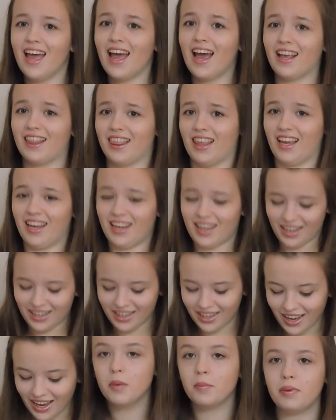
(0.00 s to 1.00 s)
I think.
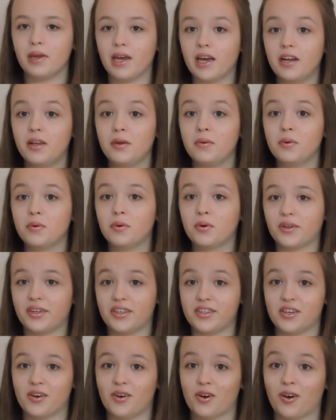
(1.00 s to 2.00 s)
Piano or
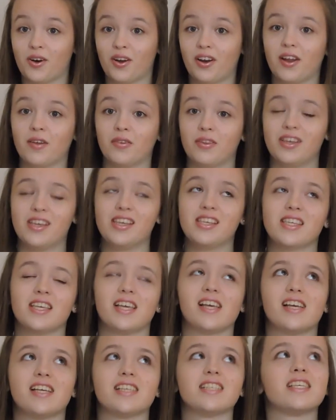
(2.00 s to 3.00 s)
guitar? Now this
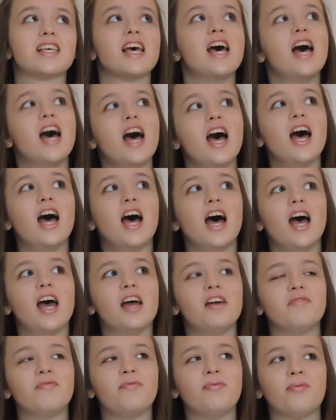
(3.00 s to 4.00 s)
is
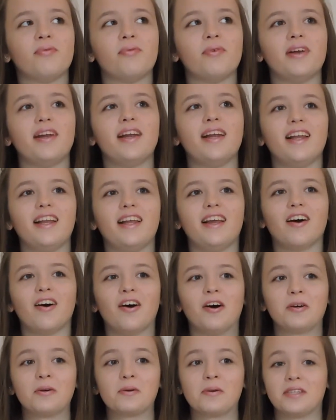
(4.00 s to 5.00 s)
a really
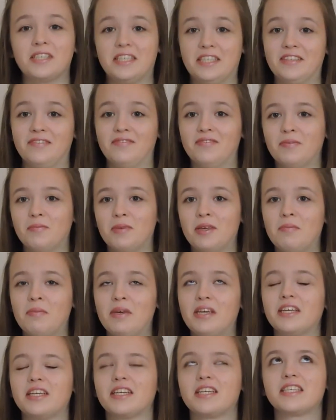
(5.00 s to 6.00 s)
hard question for me
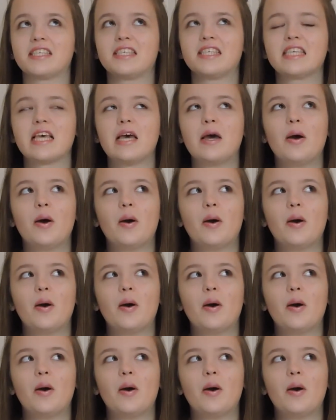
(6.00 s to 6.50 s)
because